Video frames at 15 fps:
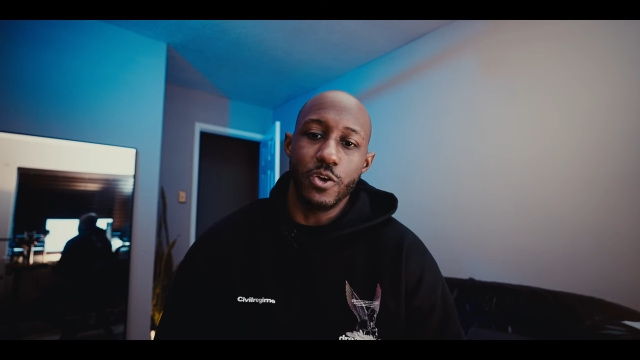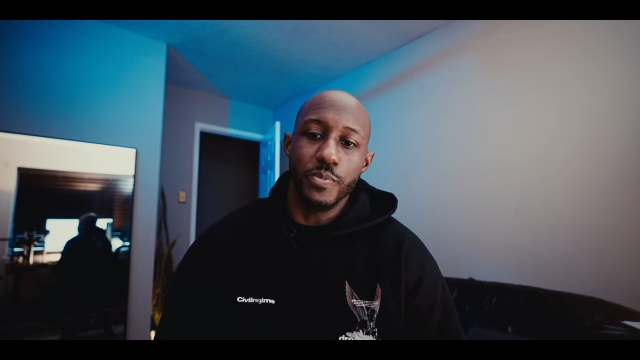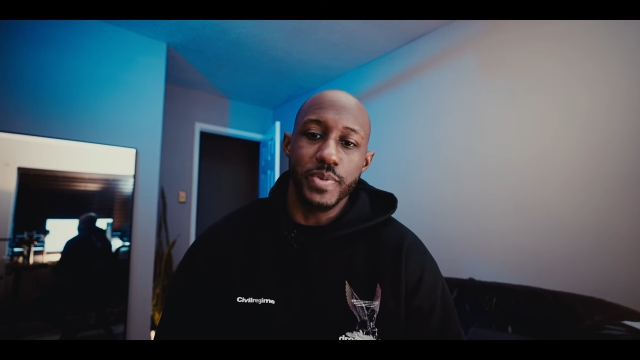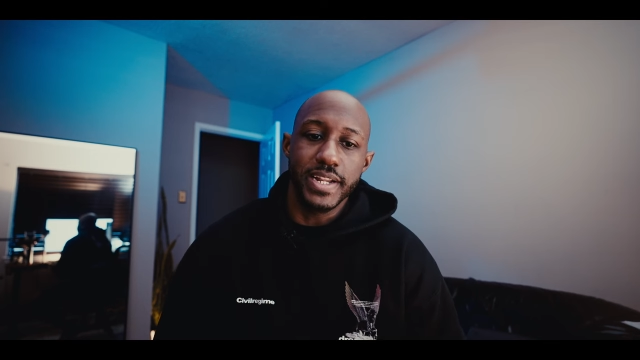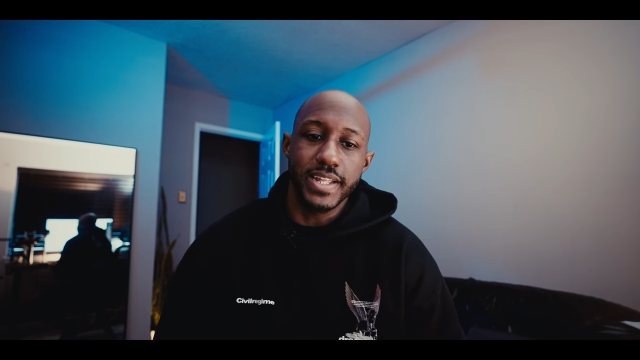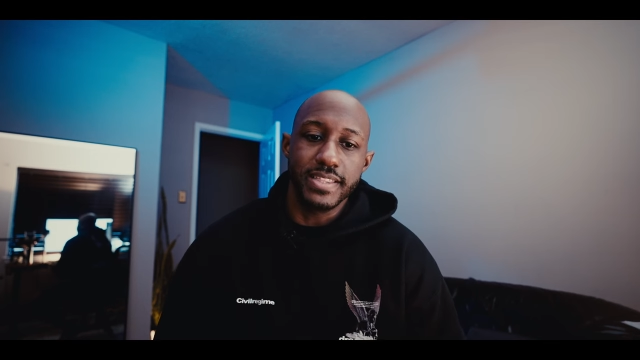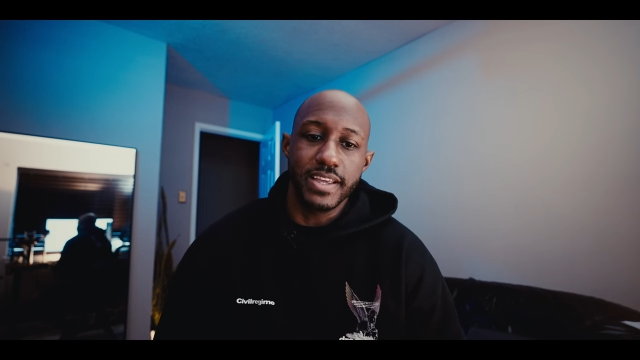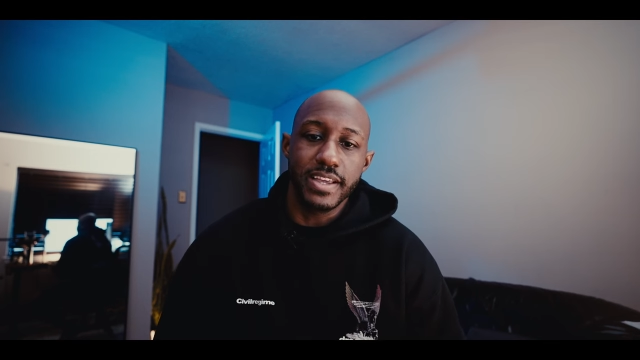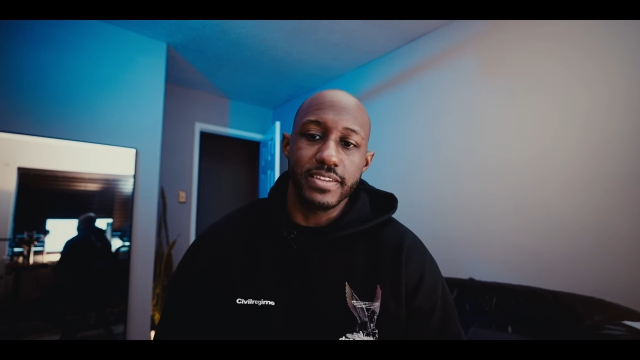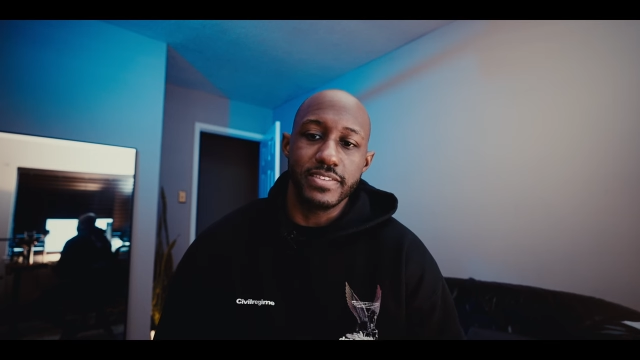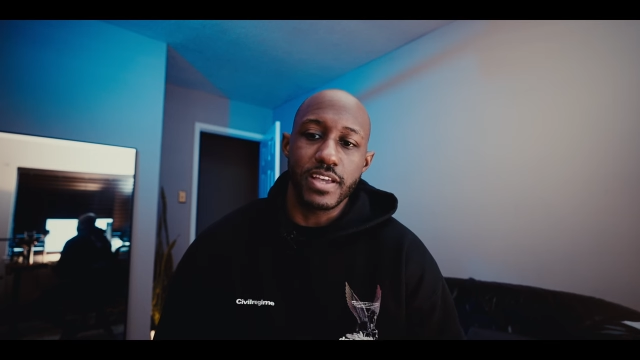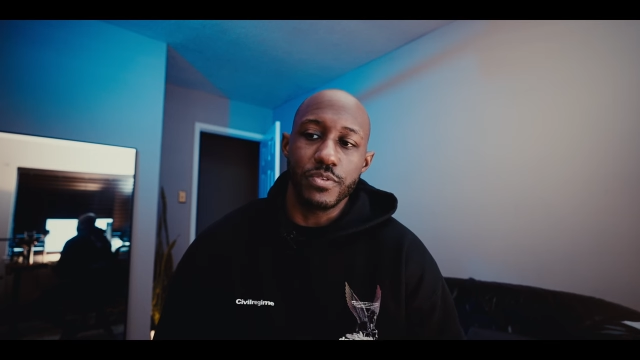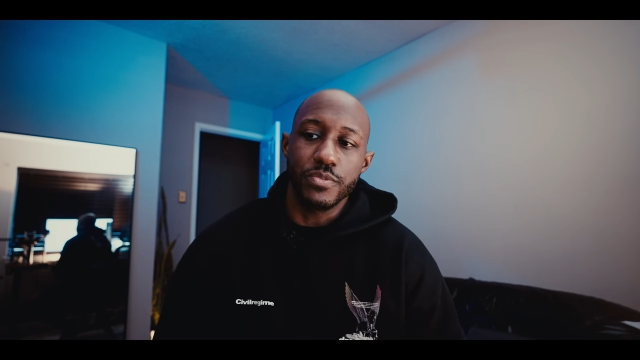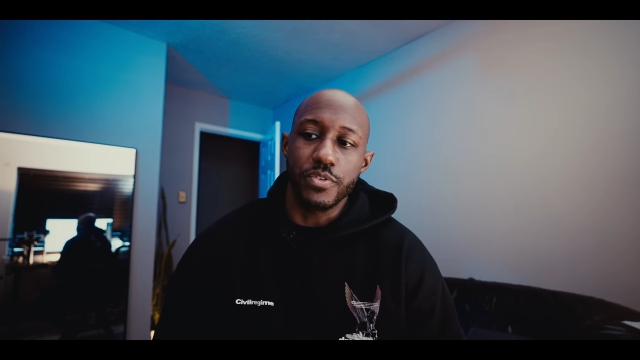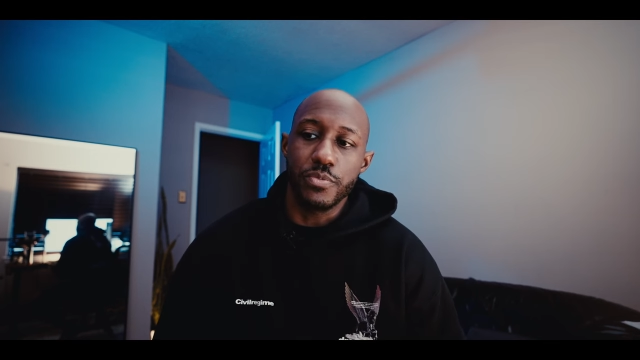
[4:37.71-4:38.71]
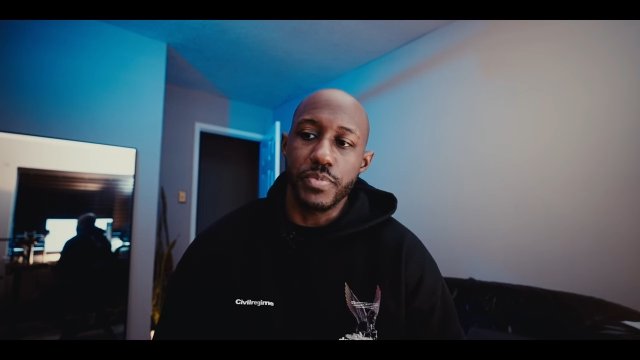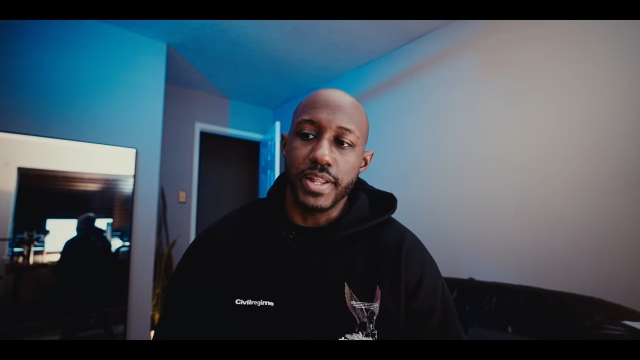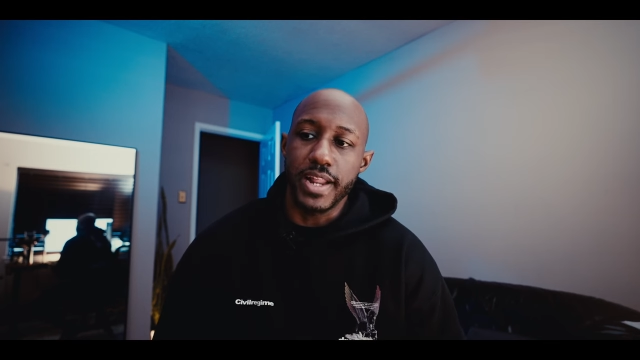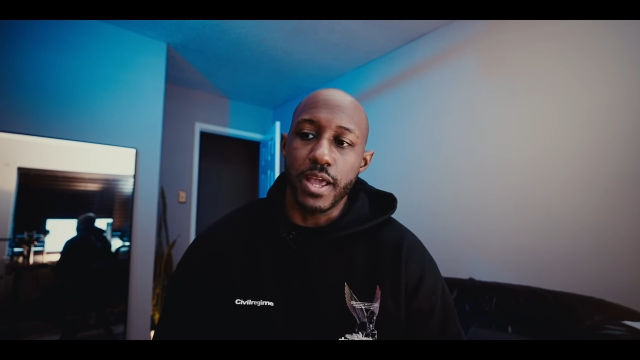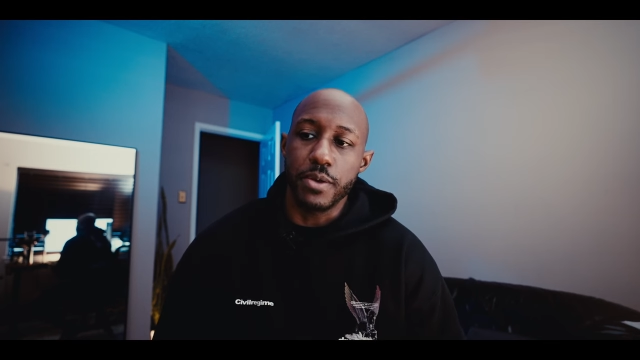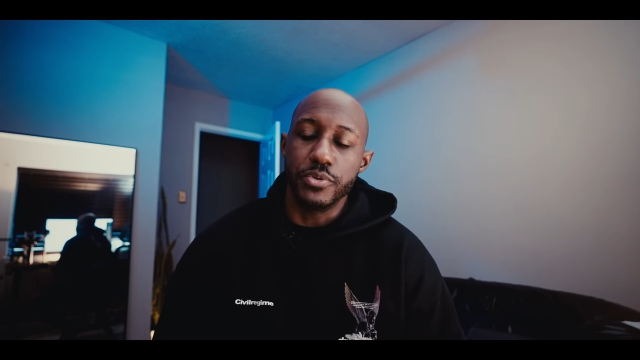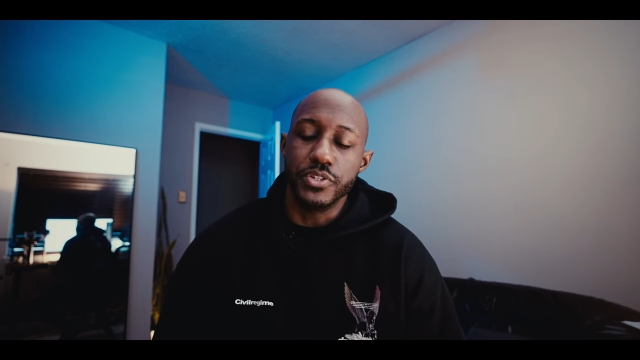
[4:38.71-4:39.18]
many things that we've been
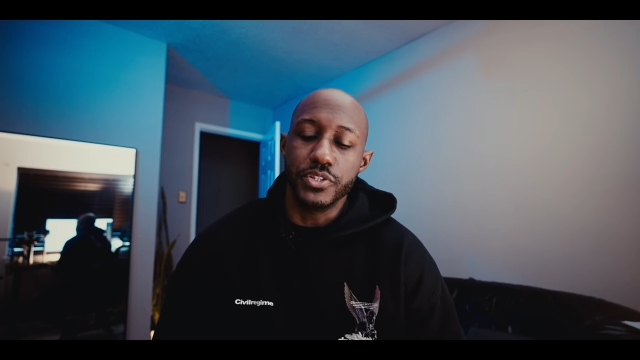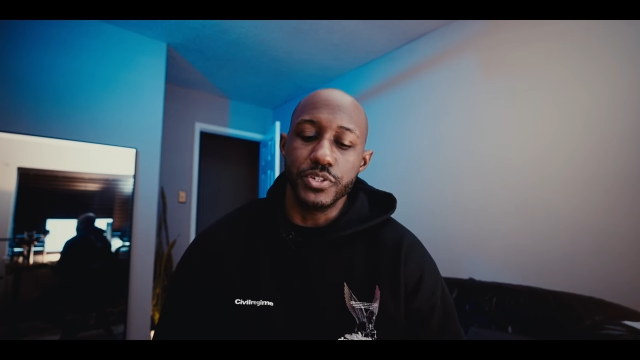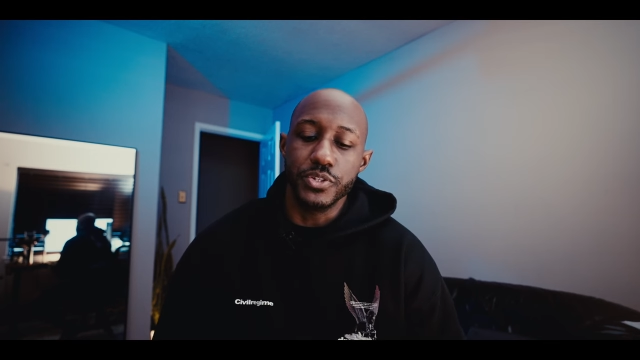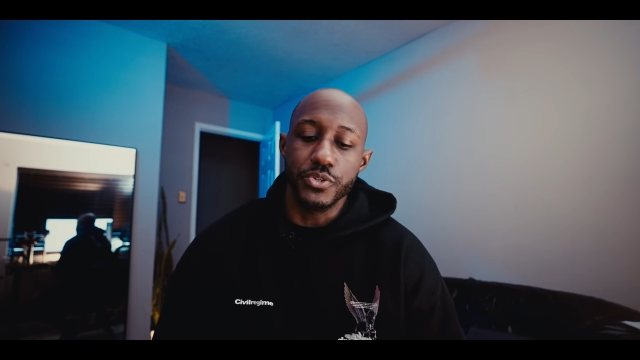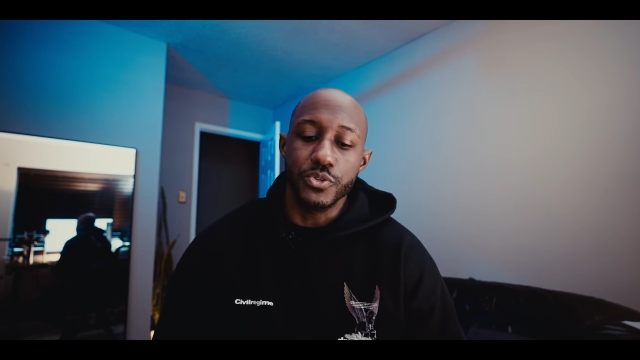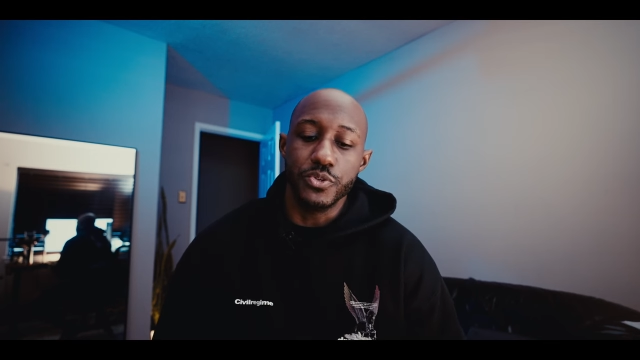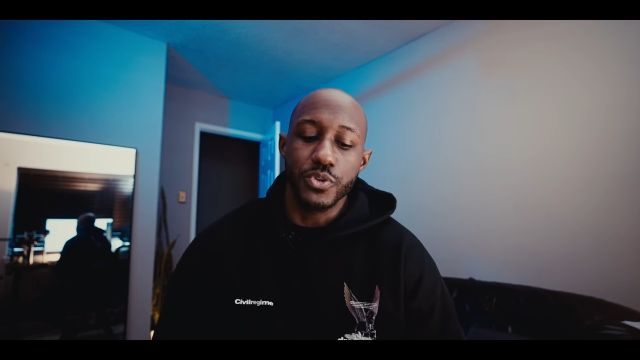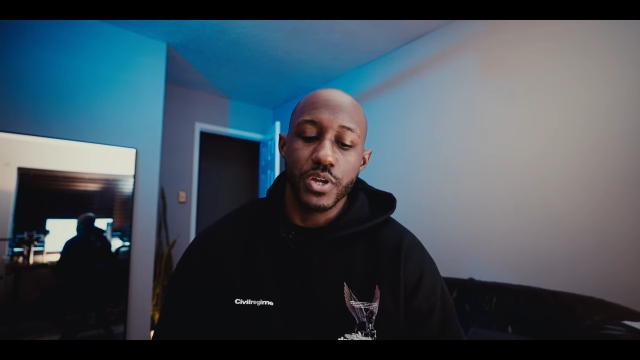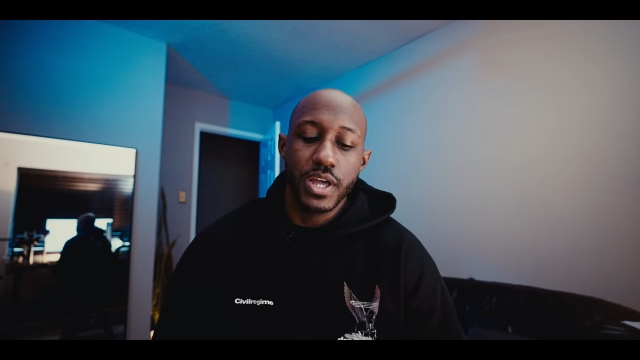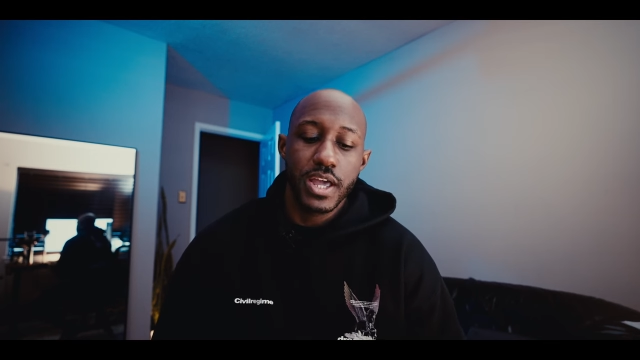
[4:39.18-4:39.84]
able to